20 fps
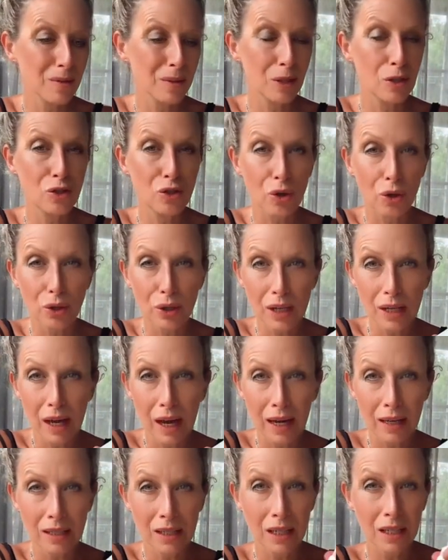so I don't
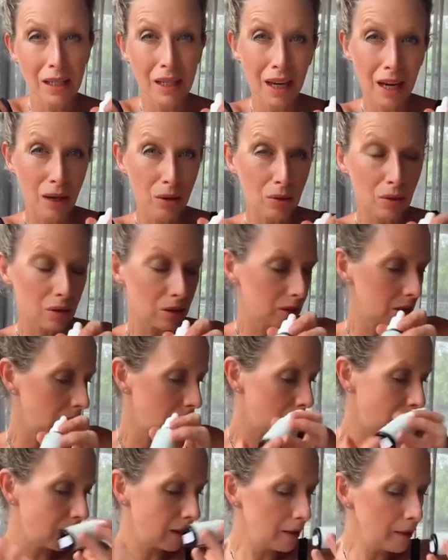add any
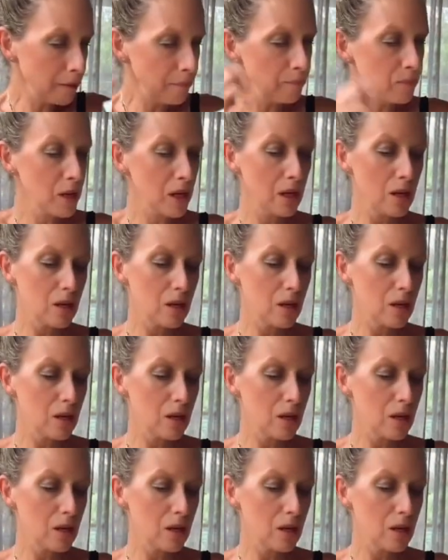alcohol in there.